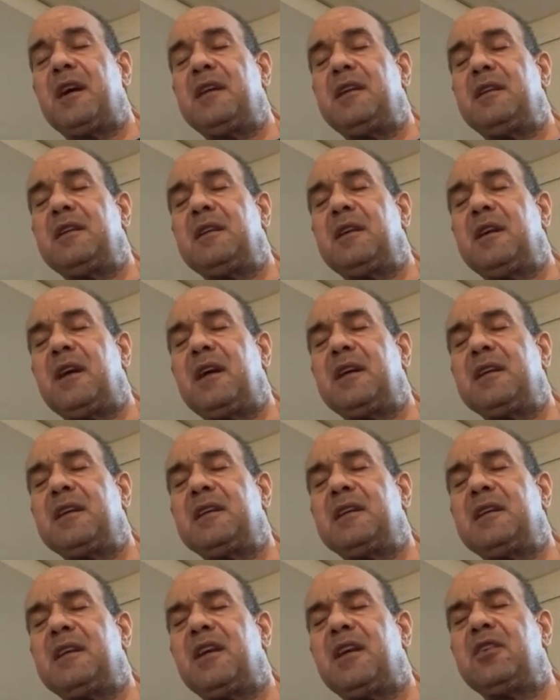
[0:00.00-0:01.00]
and, and
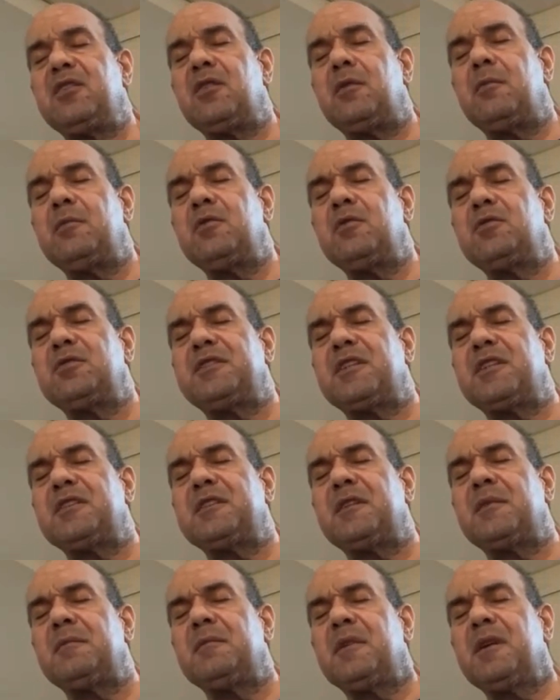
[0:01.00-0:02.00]
getting your immune
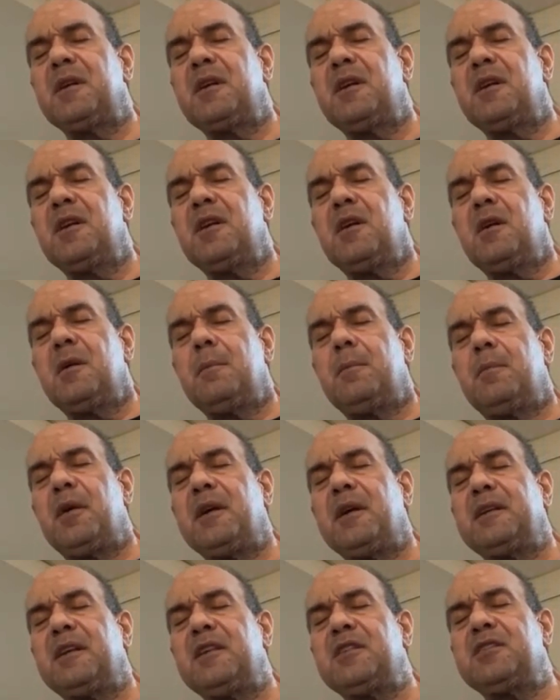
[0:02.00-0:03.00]
system,
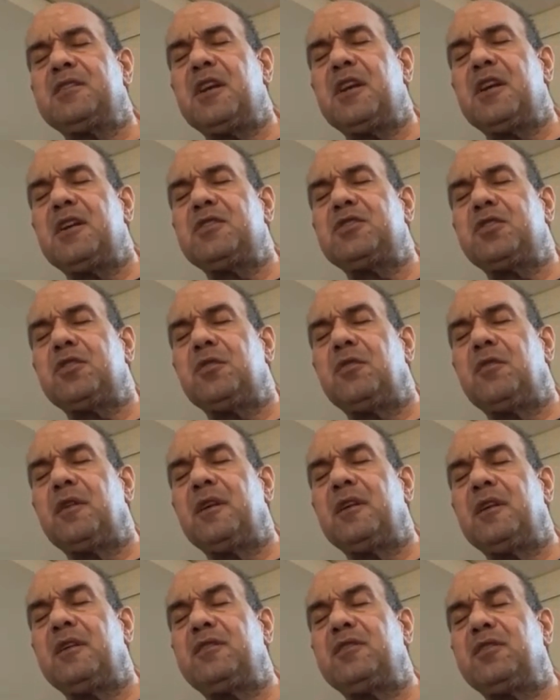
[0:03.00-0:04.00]
breaking the chain so you
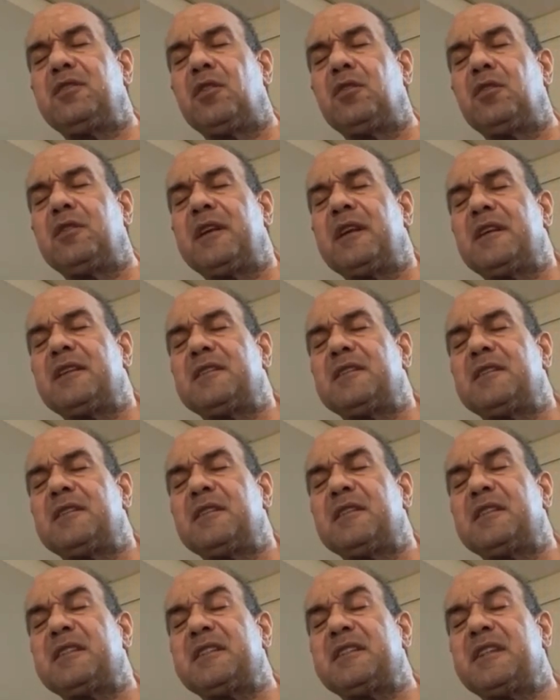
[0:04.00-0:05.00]
really don't get
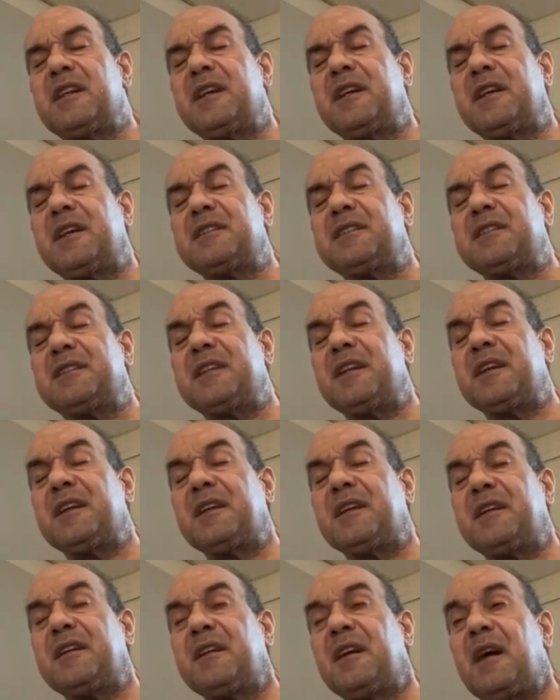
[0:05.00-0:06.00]
sick, sick,
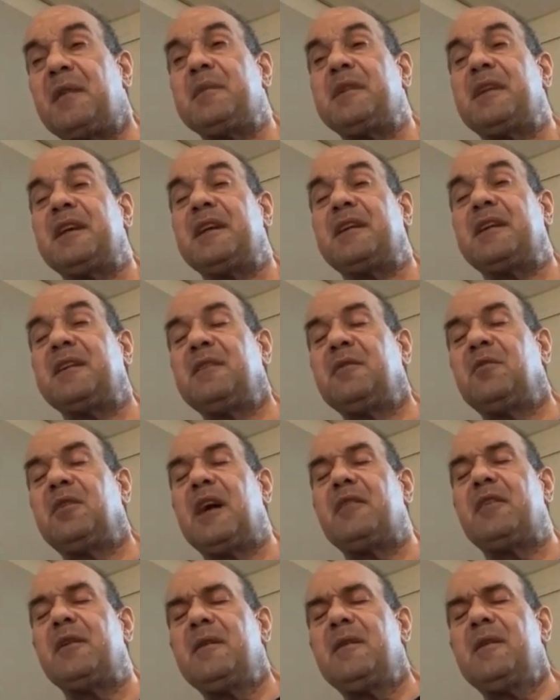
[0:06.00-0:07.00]
I mean, like,
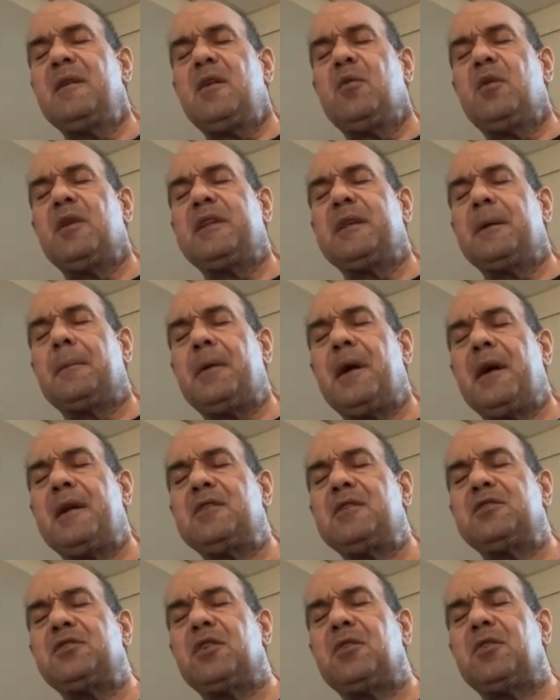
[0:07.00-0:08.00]
whatever.
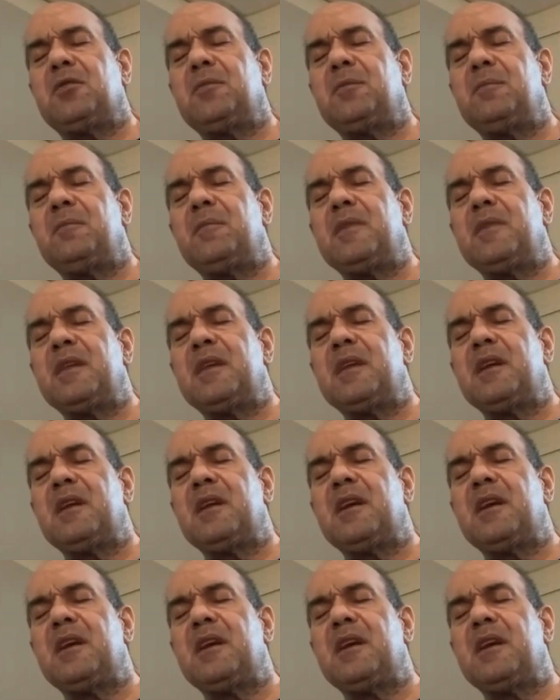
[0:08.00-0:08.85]
With the prednisone,